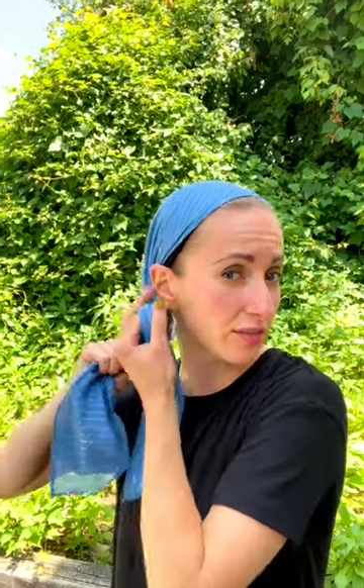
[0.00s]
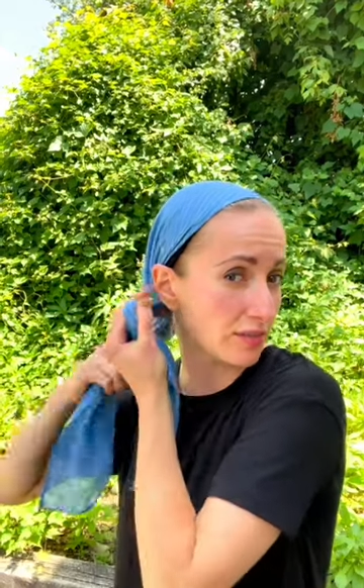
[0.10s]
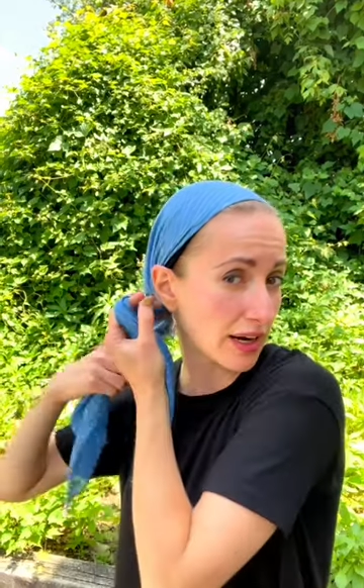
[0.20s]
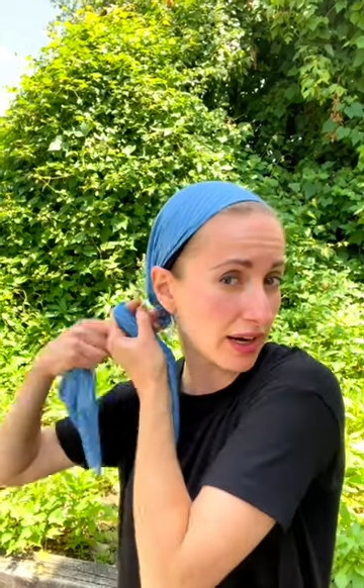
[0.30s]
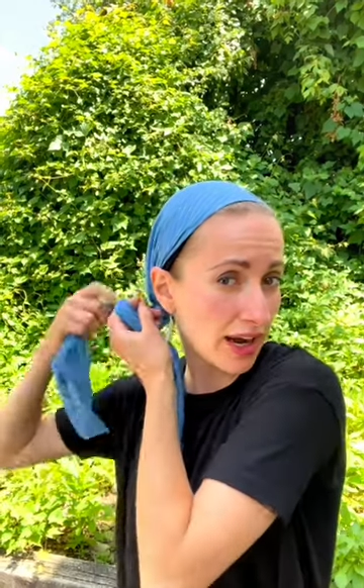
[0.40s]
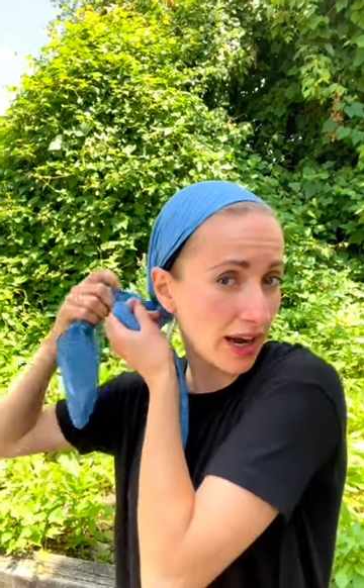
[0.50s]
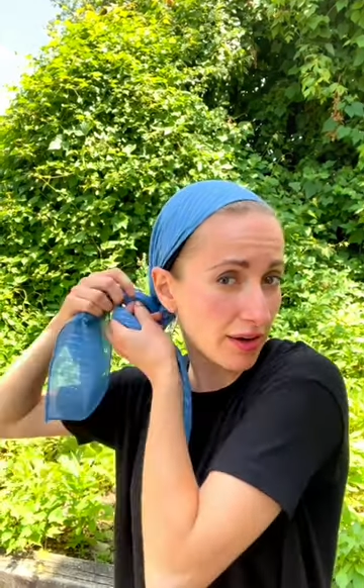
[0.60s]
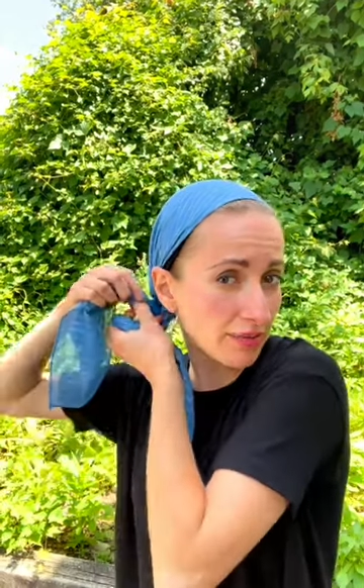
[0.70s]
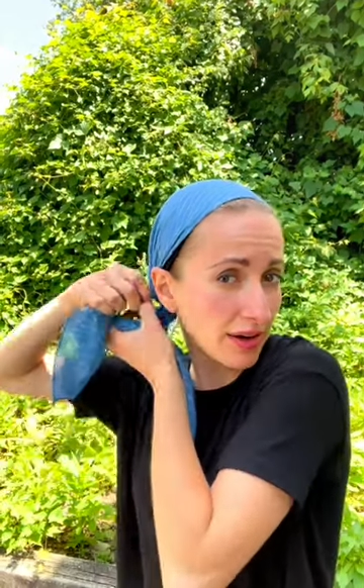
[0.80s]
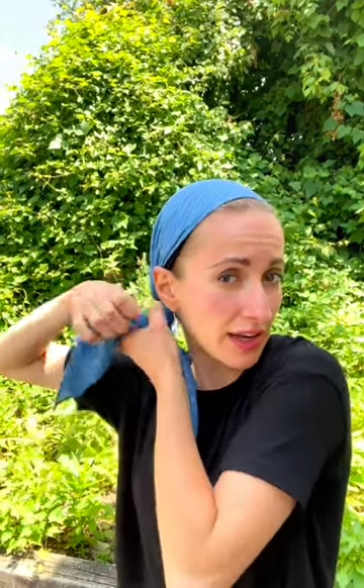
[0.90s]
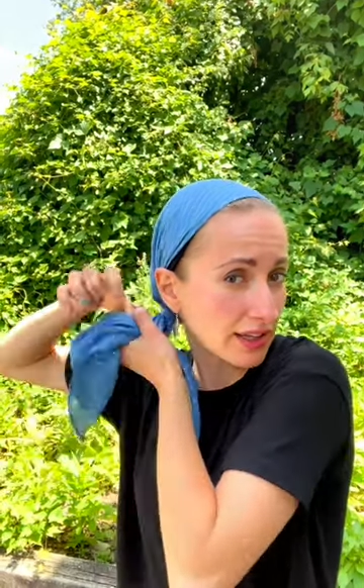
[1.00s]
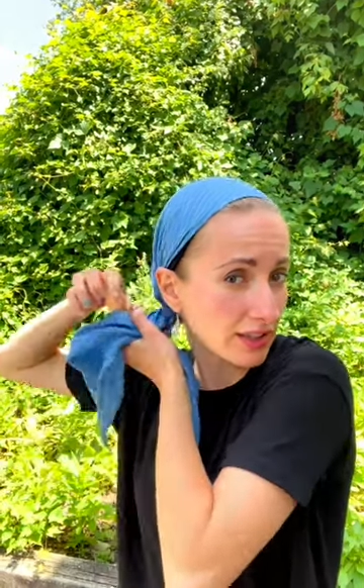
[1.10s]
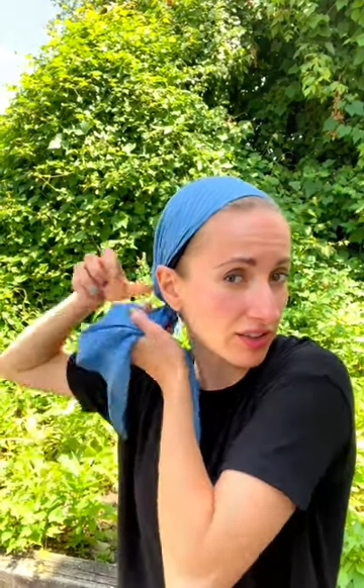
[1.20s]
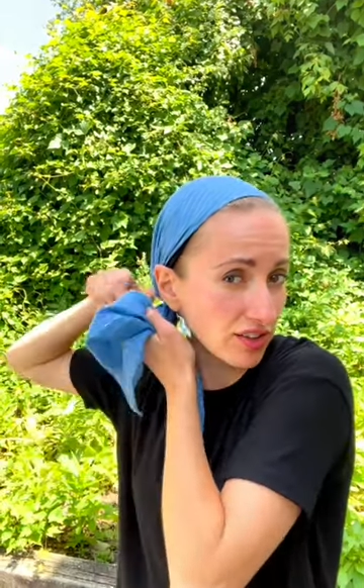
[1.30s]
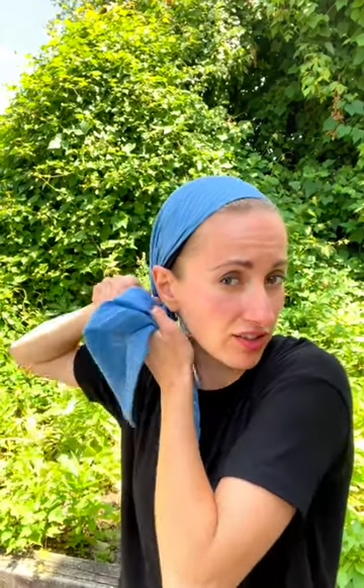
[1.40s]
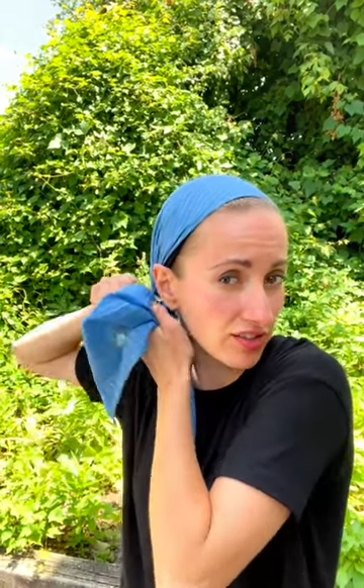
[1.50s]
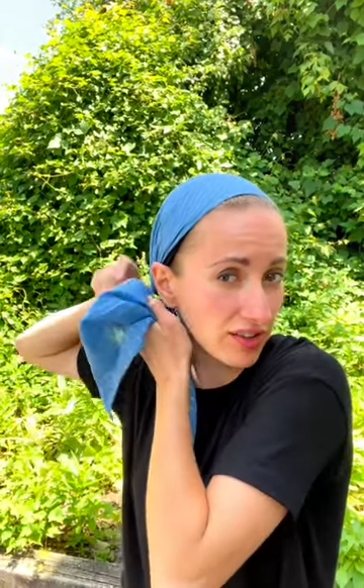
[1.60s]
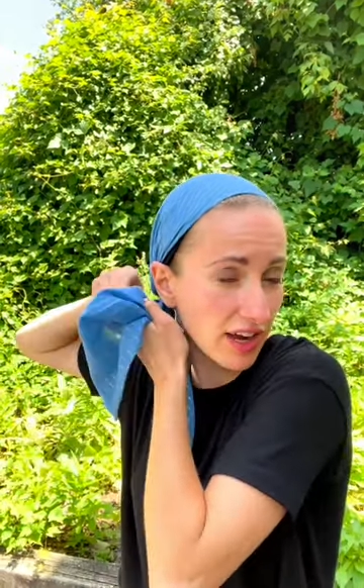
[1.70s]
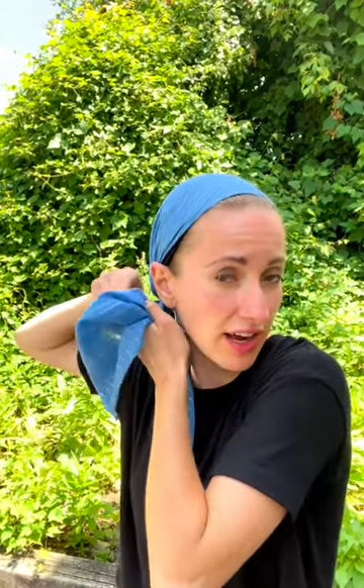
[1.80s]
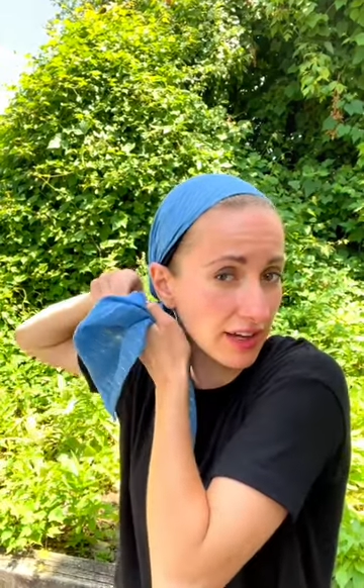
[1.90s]
But um, I like to just
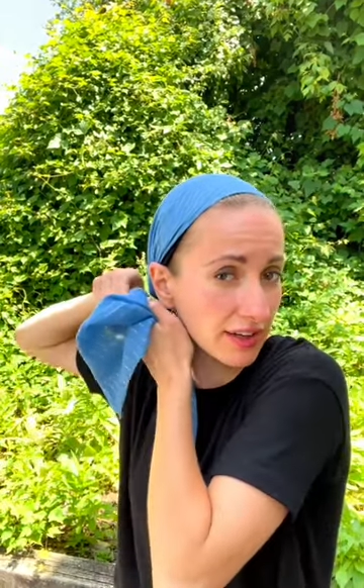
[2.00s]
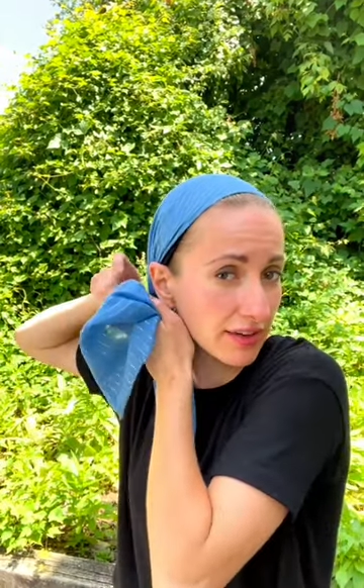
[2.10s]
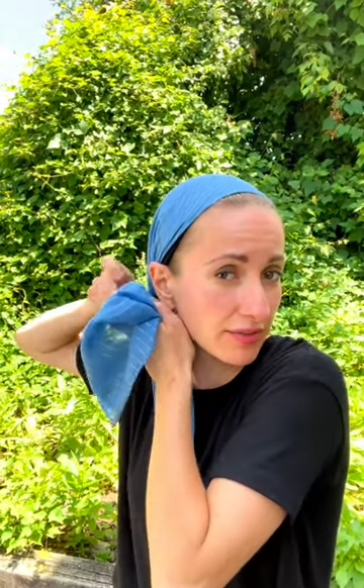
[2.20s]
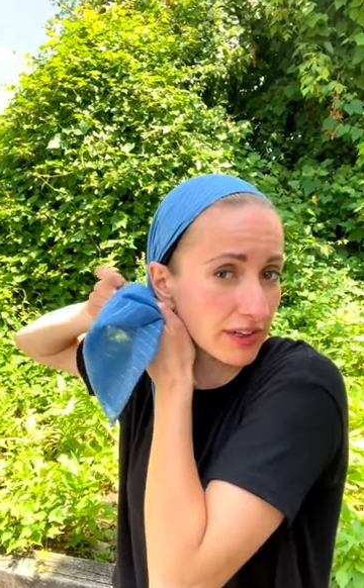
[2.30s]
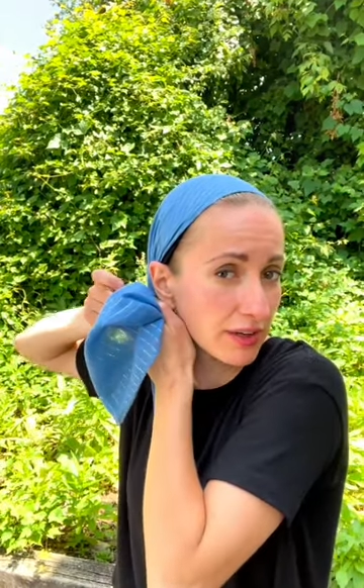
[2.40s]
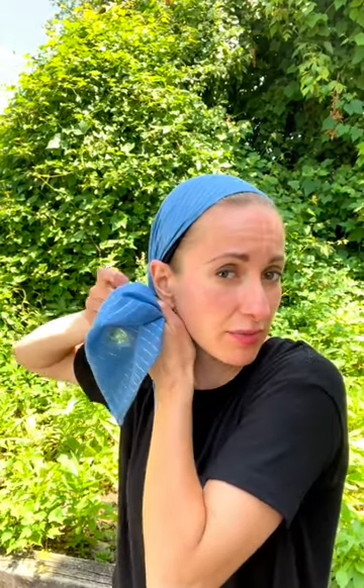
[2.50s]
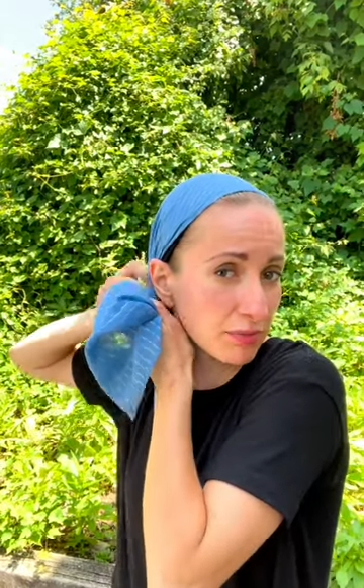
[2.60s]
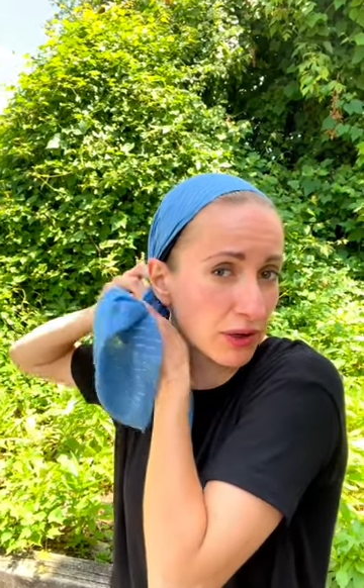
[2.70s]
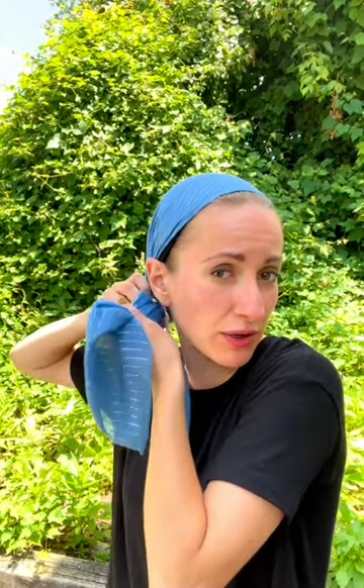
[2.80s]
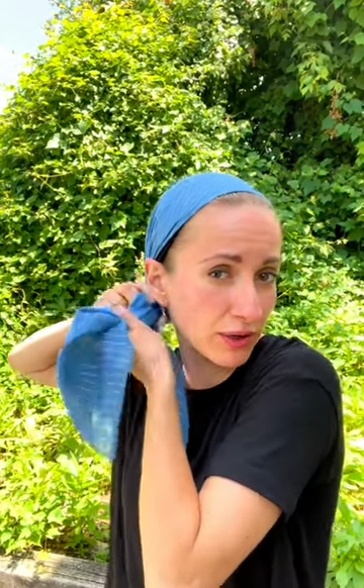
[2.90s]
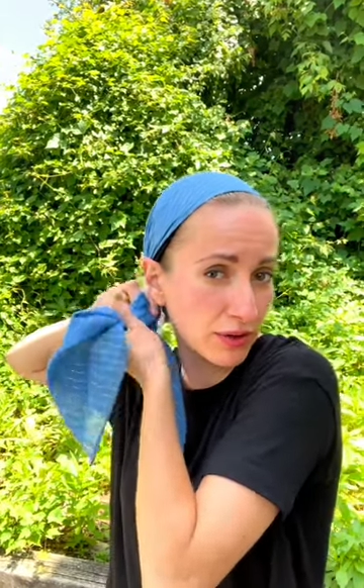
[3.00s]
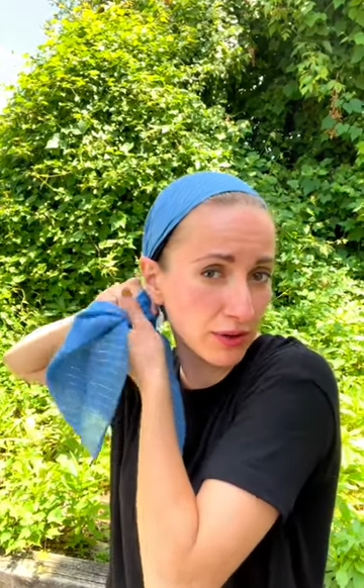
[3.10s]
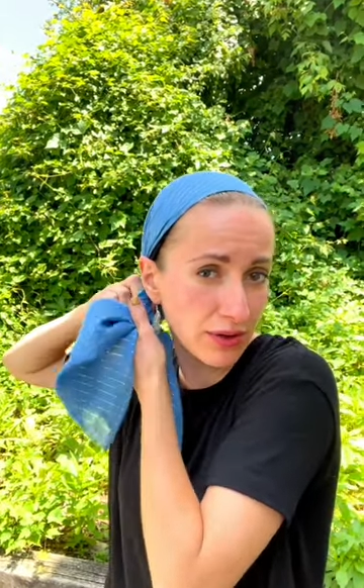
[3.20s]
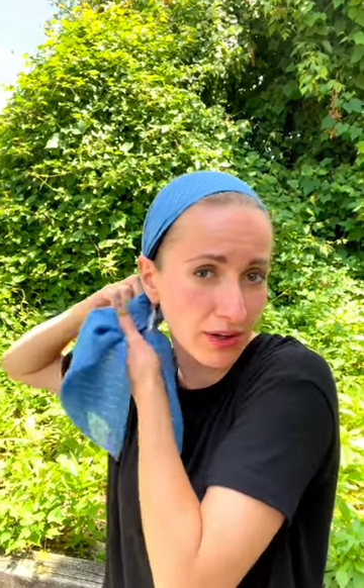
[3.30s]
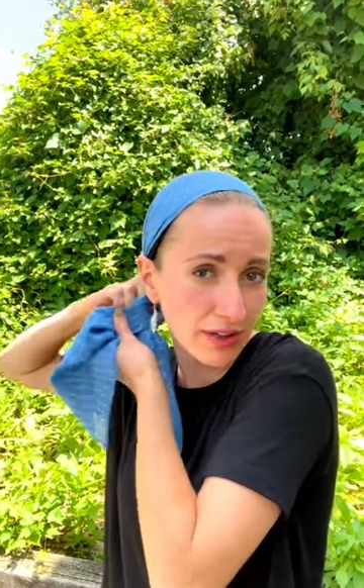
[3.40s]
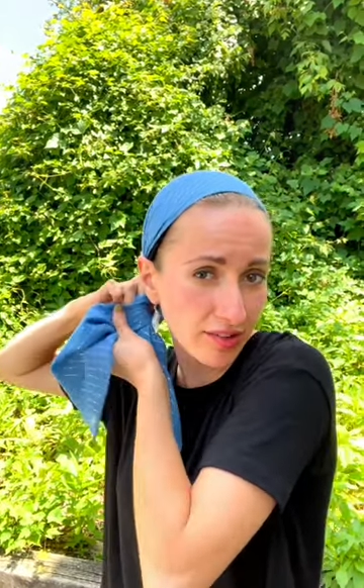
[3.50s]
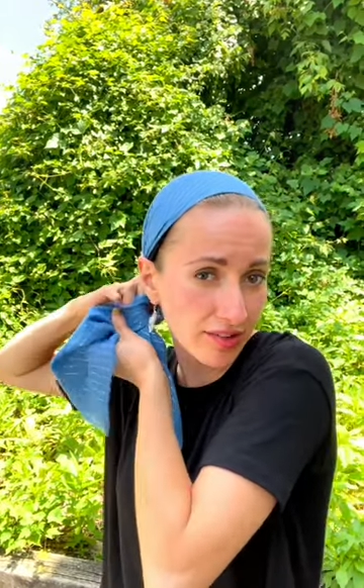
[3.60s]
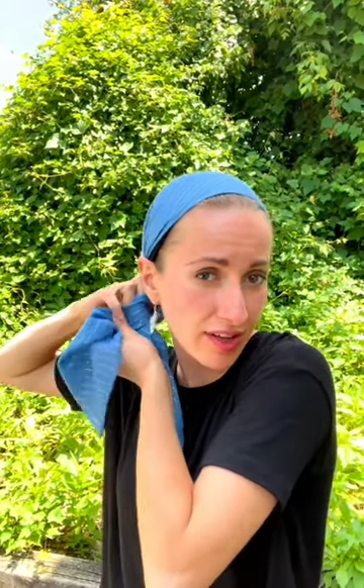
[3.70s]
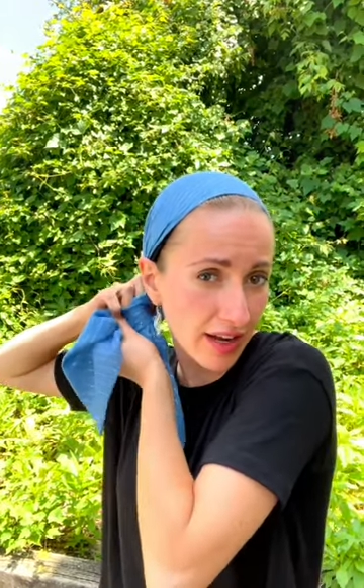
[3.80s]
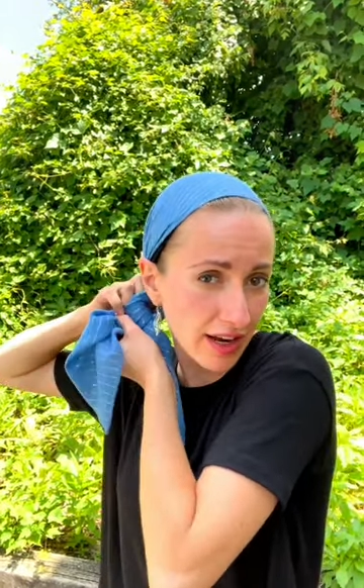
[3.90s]
tie them in a bow on the
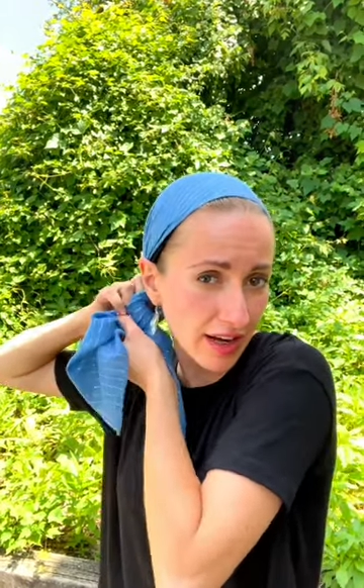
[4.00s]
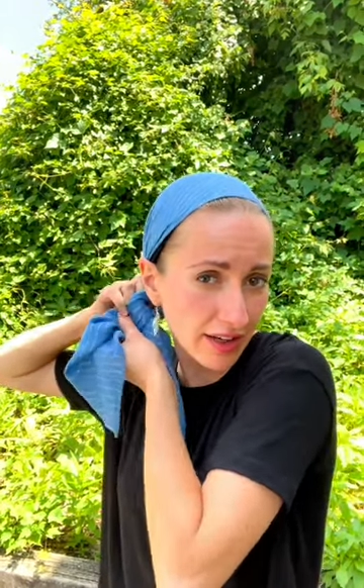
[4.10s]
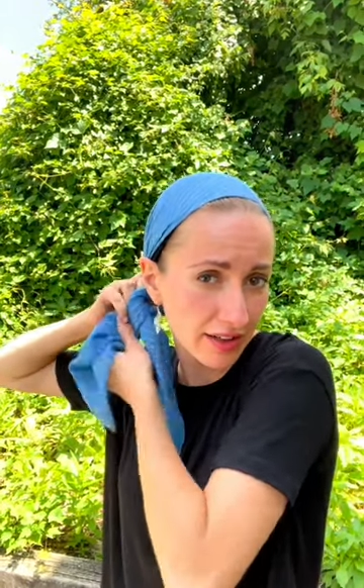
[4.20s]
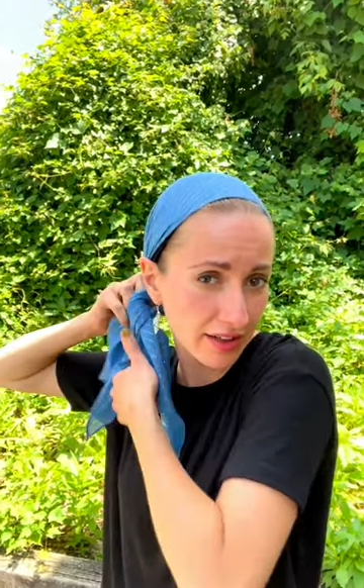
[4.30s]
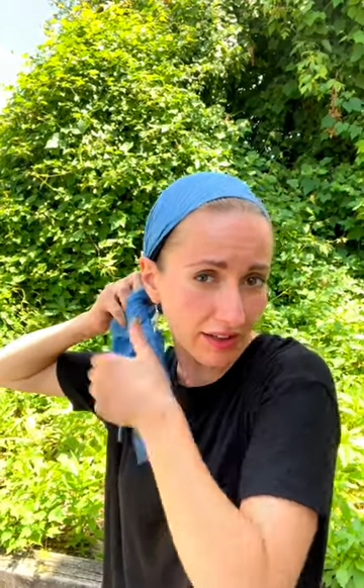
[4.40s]
side.